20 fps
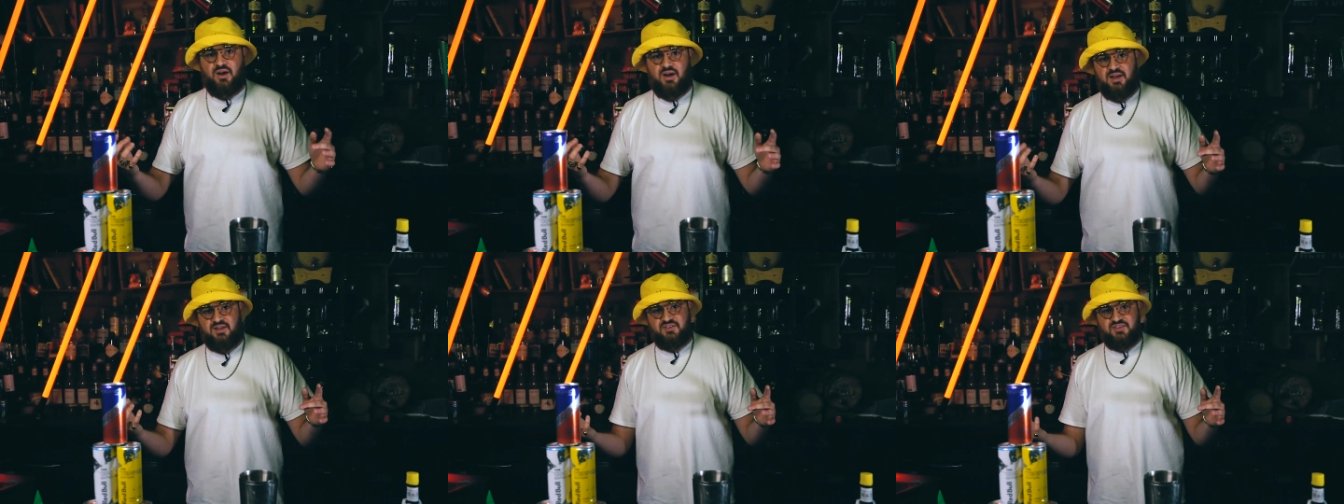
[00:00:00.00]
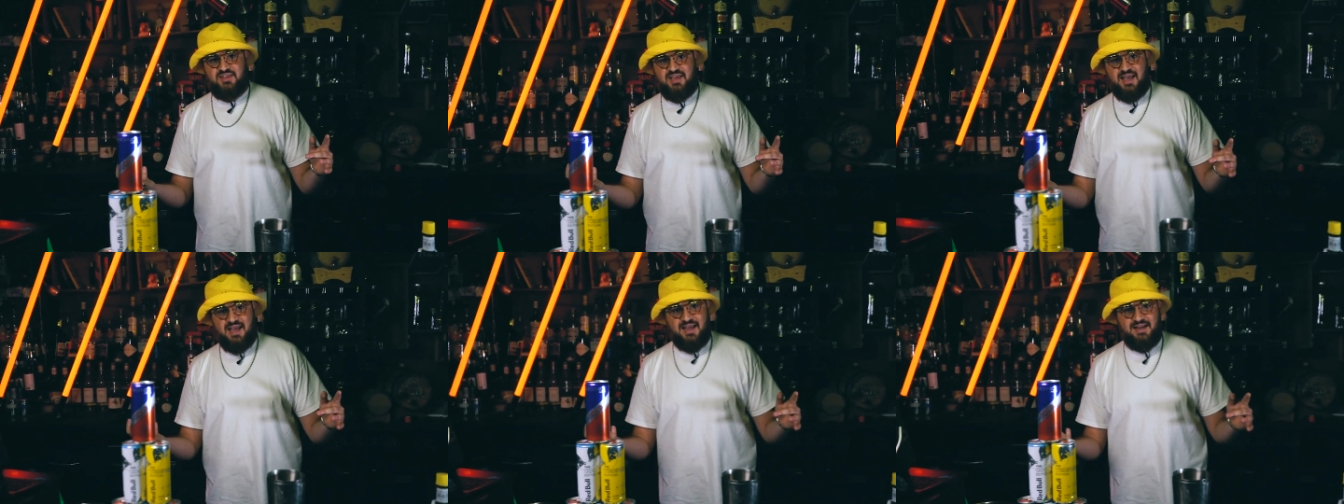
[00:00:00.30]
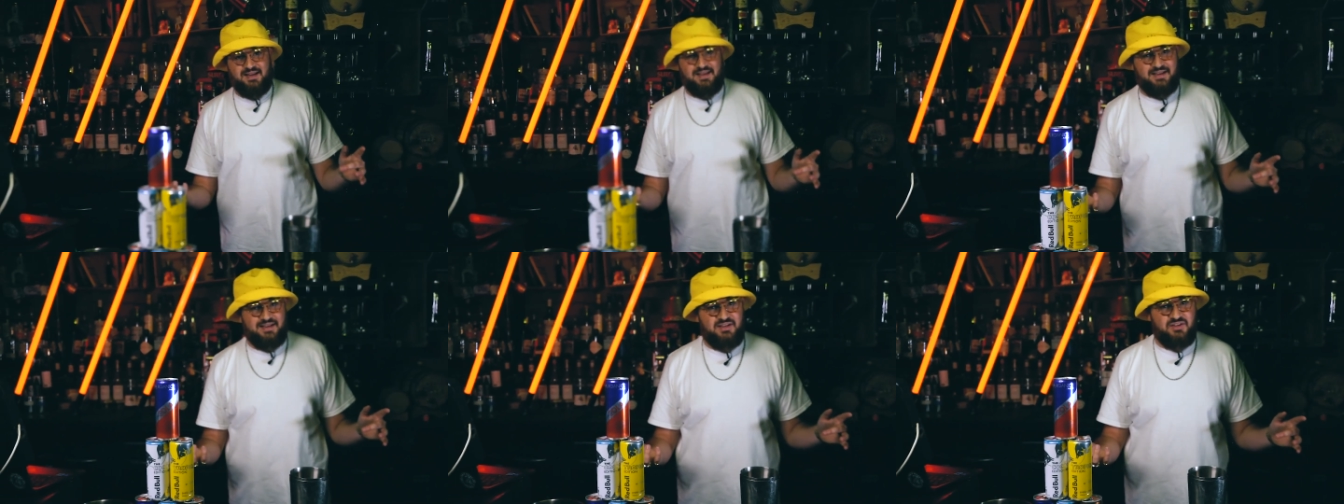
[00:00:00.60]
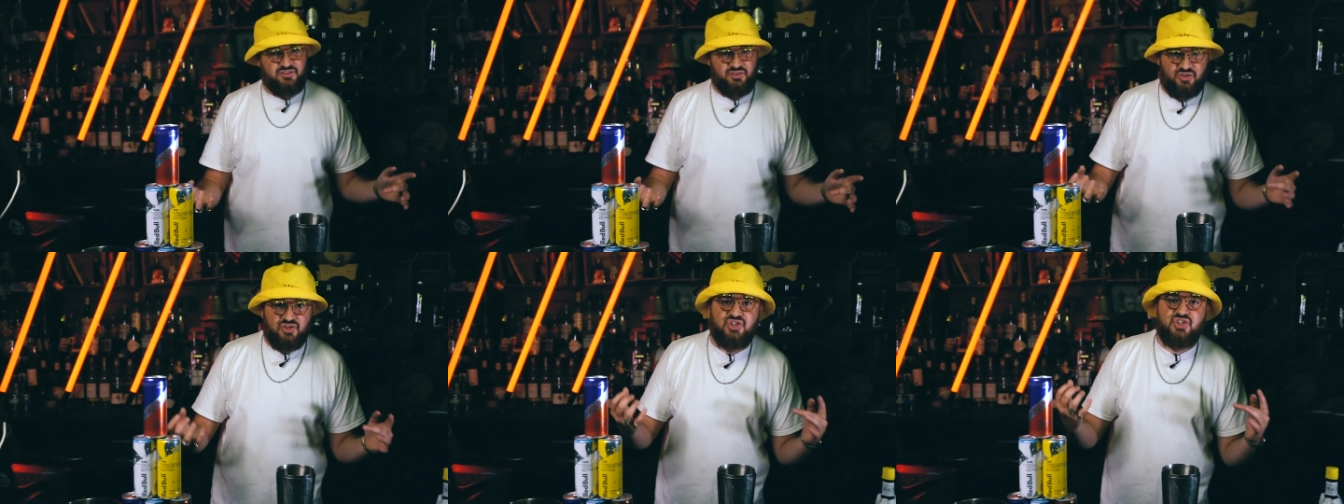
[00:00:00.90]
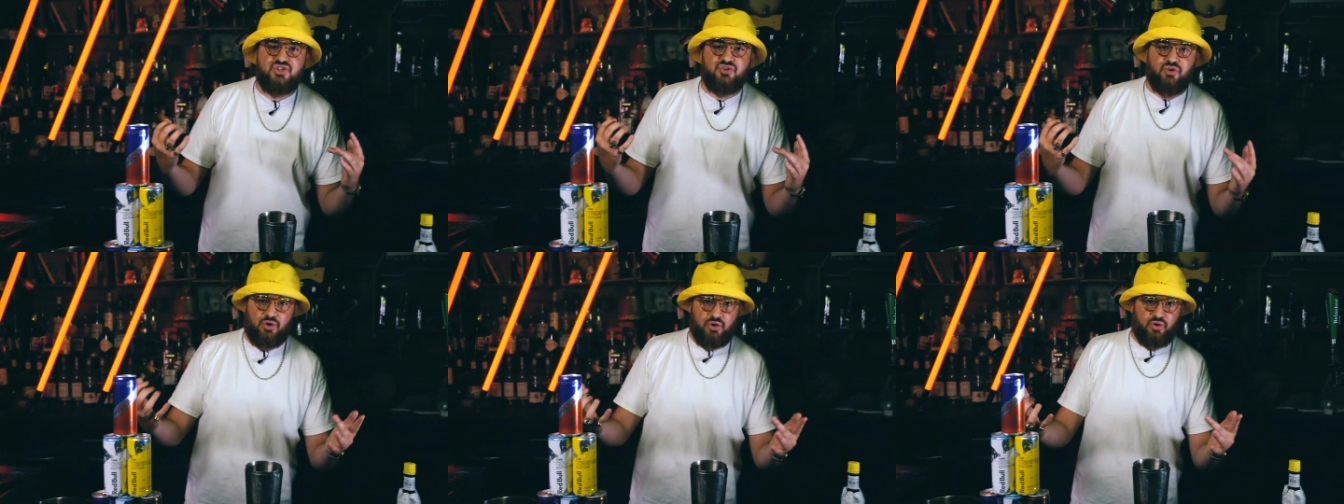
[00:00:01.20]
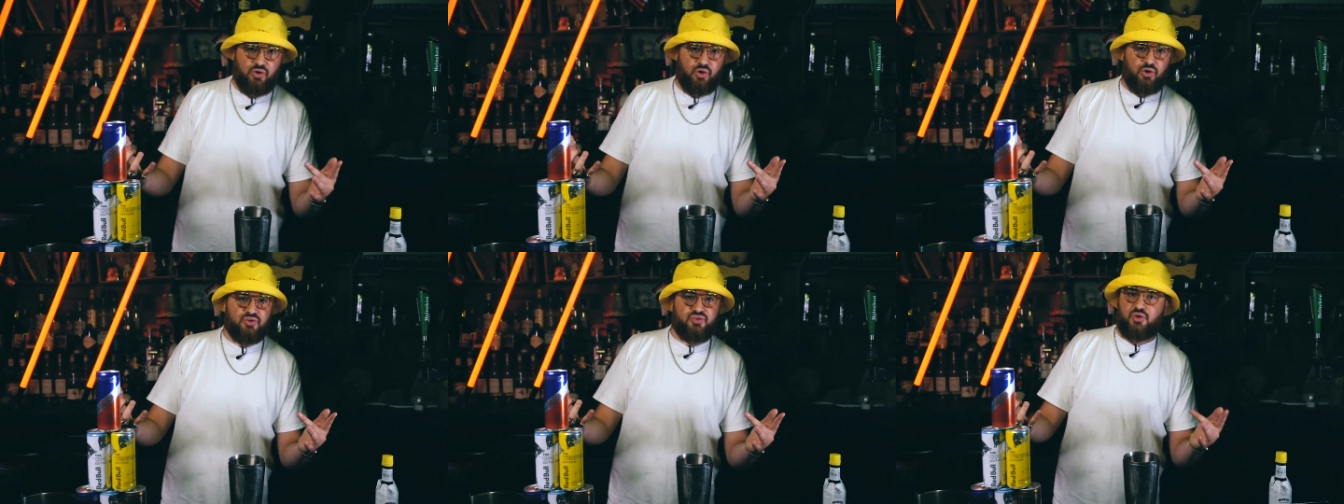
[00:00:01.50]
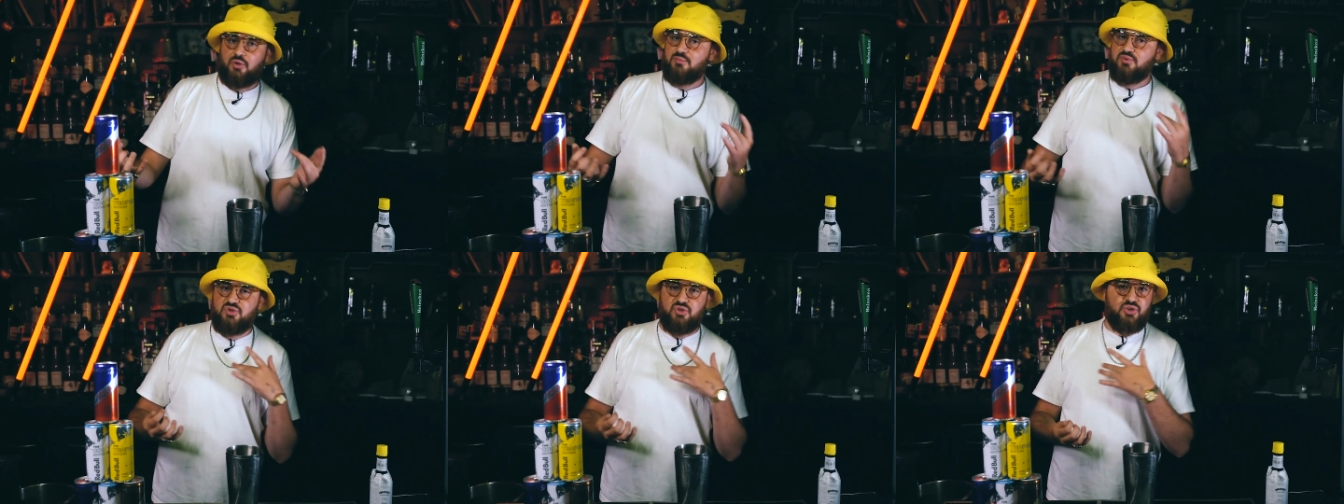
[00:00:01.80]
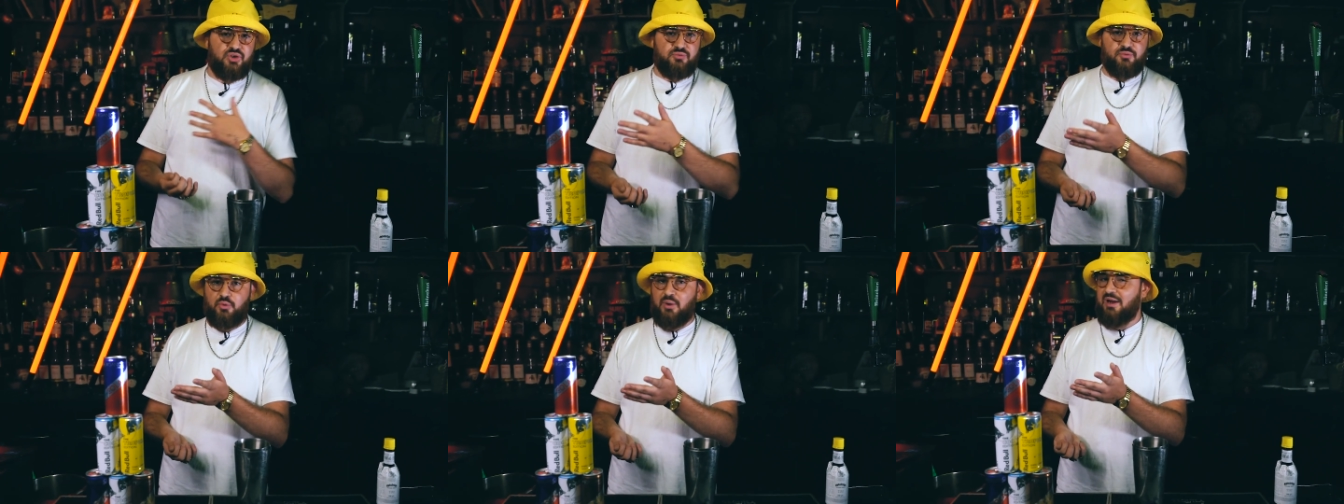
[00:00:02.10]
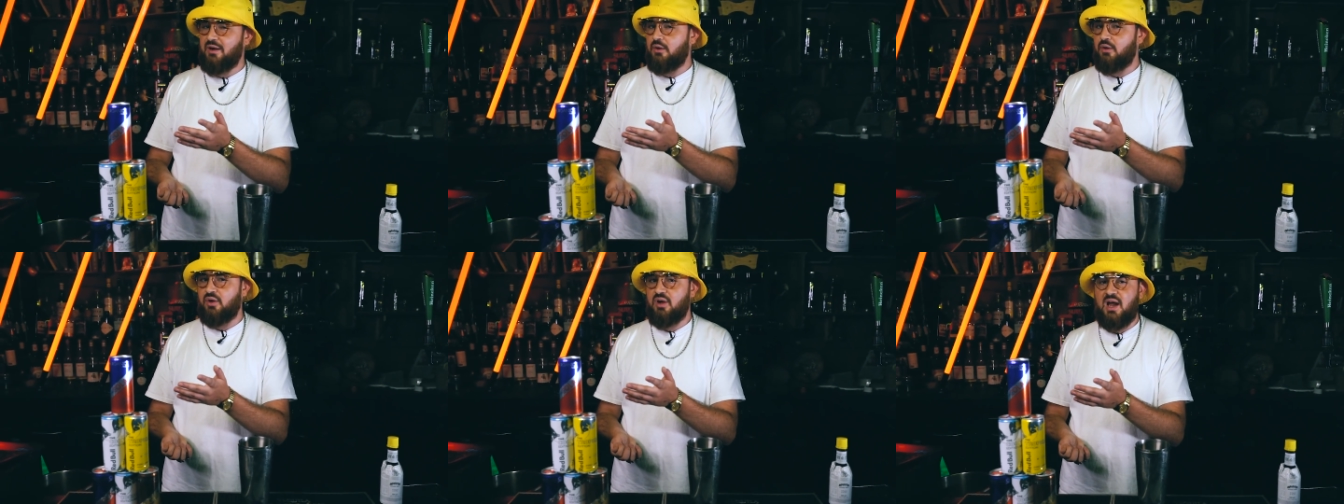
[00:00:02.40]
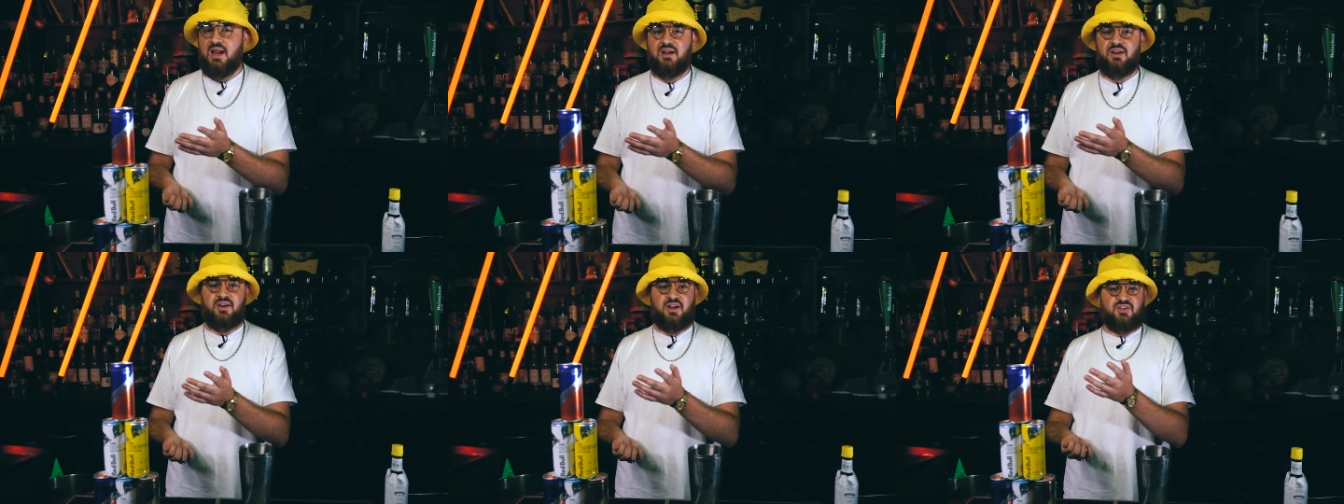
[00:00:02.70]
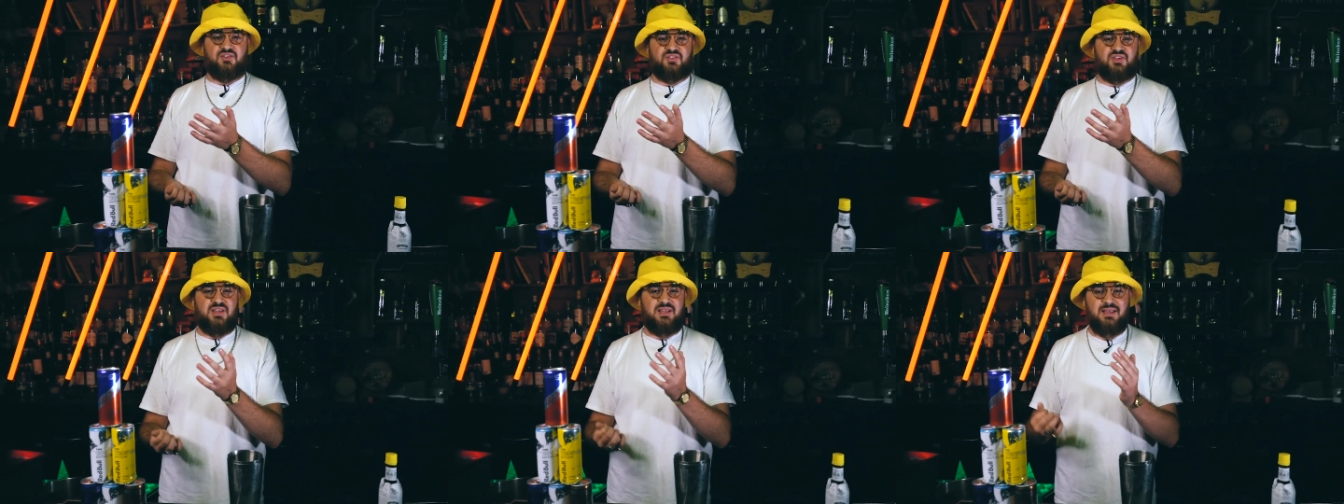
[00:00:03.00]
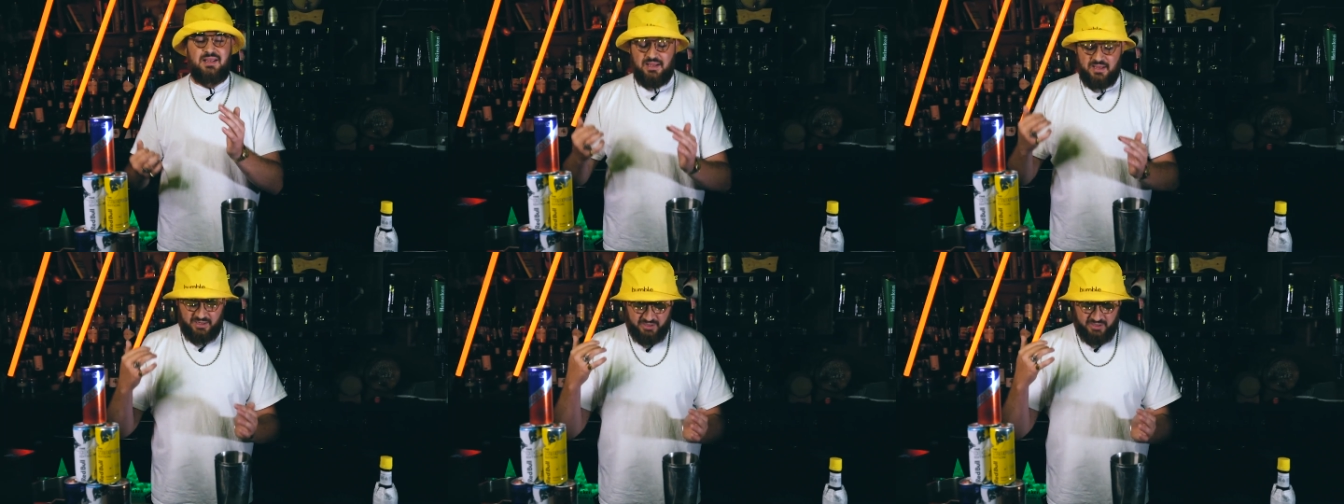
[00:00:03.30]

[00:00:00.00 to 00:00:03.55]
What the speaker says: iced gang is a strong cocktail. I'm sure you've all had a Long Island iced tea.